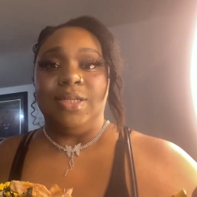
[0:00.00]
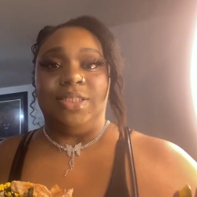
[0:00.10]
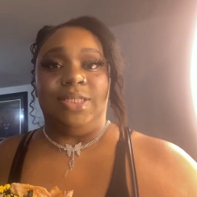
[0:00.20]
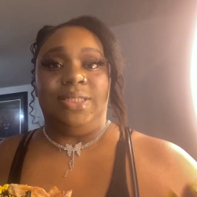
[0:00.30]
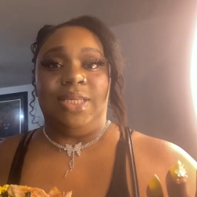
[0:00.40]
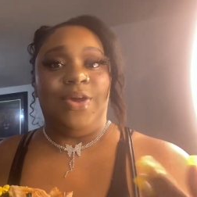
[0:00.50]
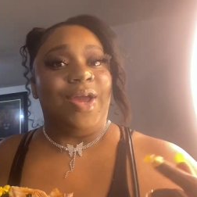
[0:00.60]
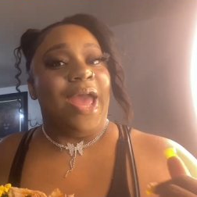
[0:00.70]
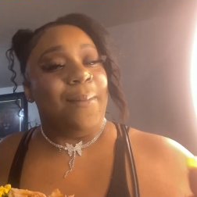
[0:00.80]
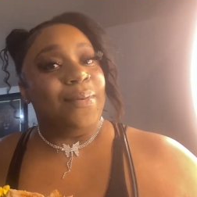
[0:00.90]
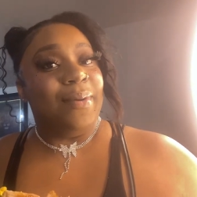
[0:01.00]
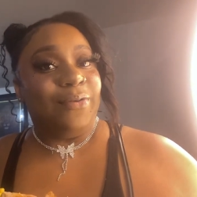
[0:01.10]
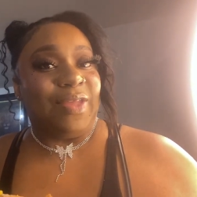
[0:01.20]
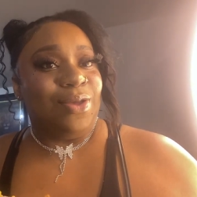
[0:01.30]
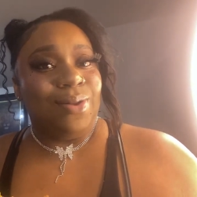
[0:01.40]
just hearing happy
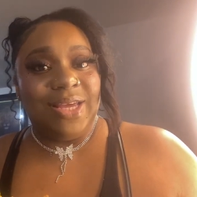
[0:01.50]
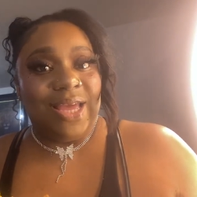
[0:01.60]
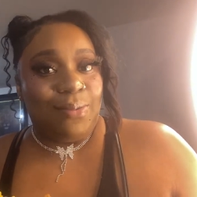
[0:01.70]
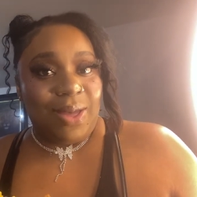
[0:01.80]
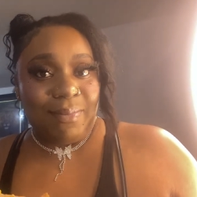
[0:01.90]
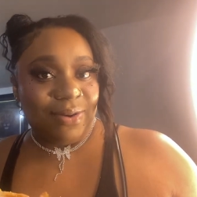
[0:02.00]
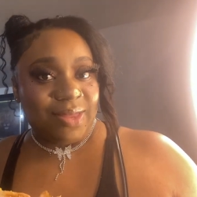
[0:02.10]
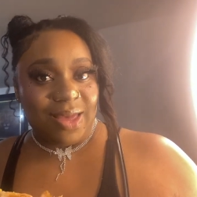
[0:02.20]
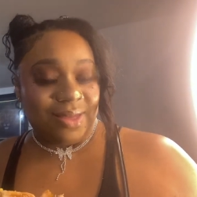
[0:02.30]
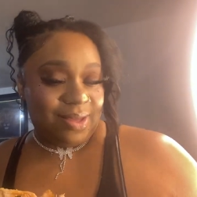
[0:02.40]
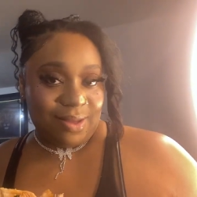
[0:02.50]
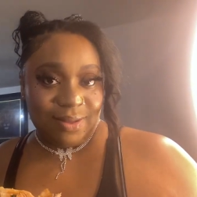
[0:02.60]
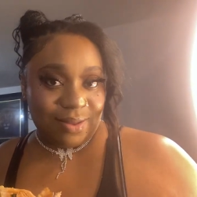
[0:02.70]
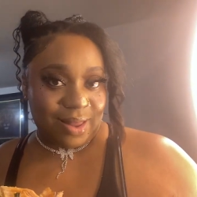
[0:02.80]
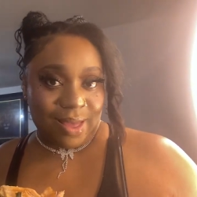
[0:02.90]
birthday. You only get one birthday a year.
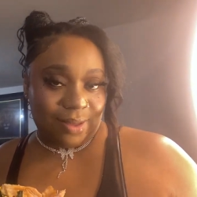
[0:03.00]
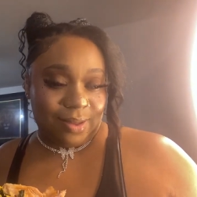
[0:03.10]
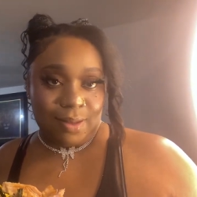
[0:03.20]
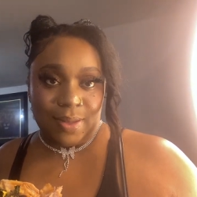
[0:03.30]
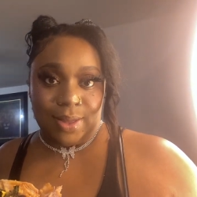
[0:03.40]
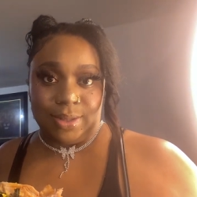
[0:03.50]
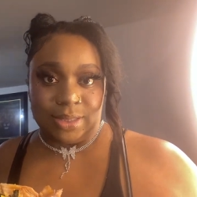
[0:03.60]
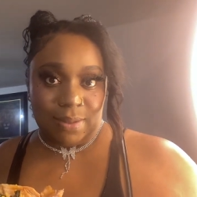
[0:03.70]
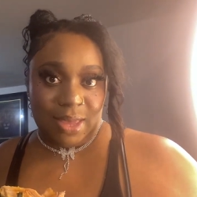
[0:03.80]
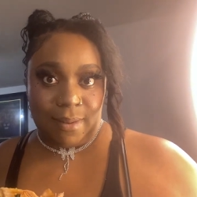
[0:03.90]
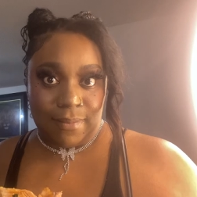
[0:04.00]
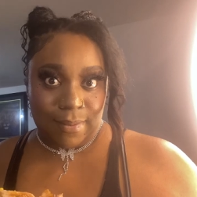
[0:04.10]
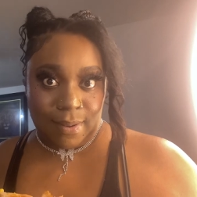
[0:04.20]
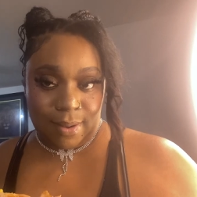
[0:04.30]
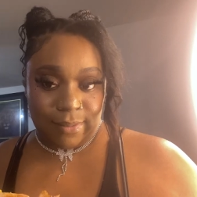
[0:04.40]
Like, come on, tell me happy
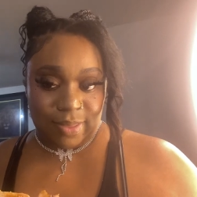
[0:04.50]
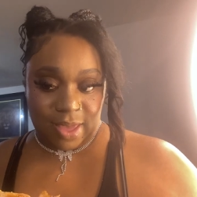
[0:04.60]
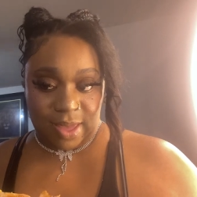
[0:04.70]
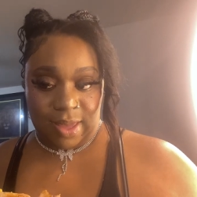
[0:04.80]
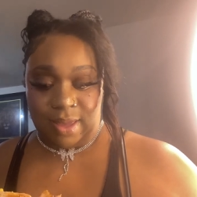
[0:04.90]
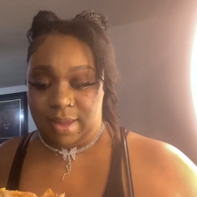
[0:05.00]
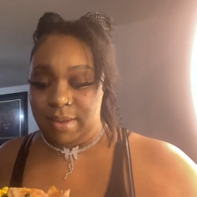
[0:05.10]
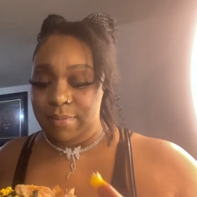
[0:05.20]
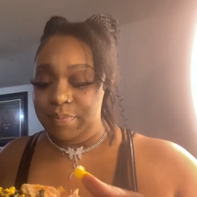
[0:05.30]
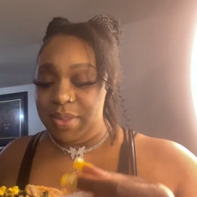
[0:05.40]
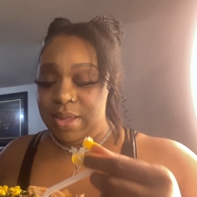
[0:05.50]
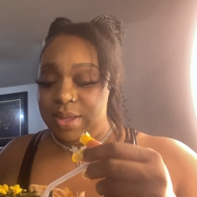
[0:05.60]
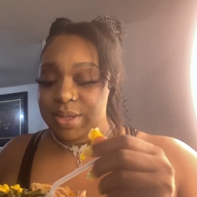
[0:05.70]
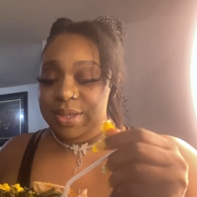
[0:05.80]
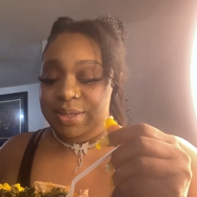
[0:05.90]
birthday.
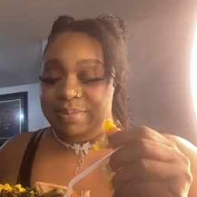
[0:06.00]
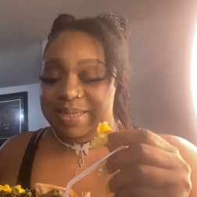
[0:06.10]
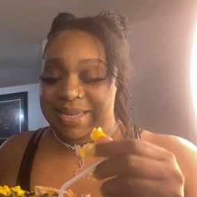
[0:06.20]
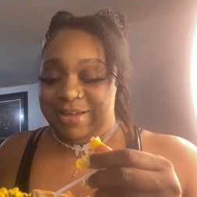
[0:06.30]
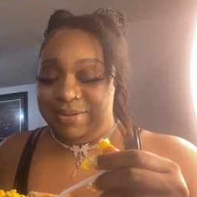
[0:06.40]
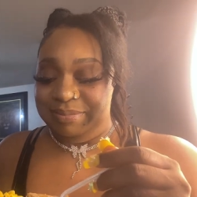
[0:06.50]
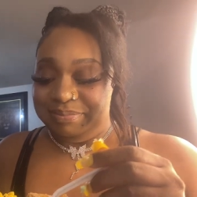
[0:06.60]
But yeah,